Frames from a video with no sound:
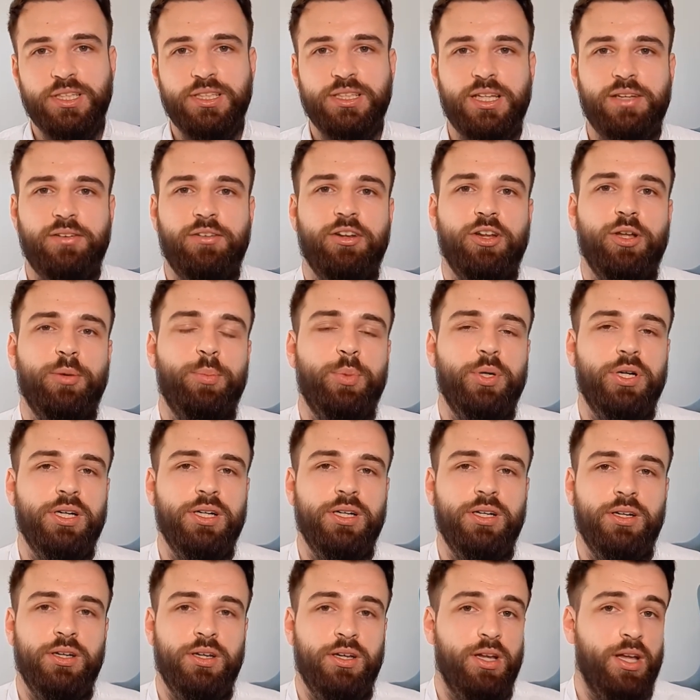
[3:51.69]
developer
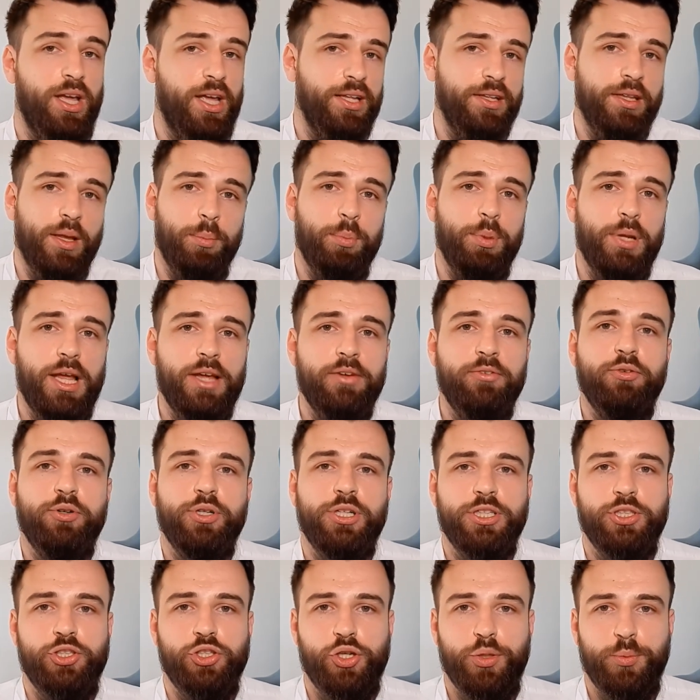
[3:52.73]
and apply for a
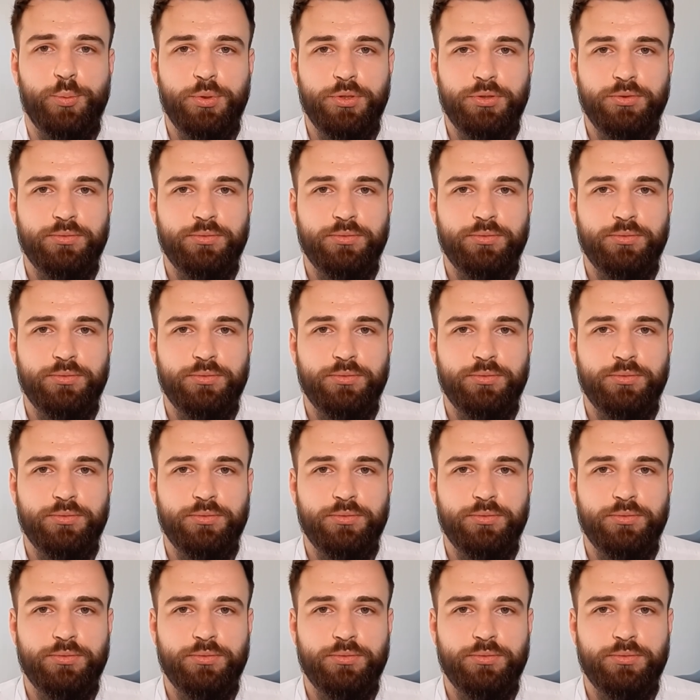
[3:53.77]
job.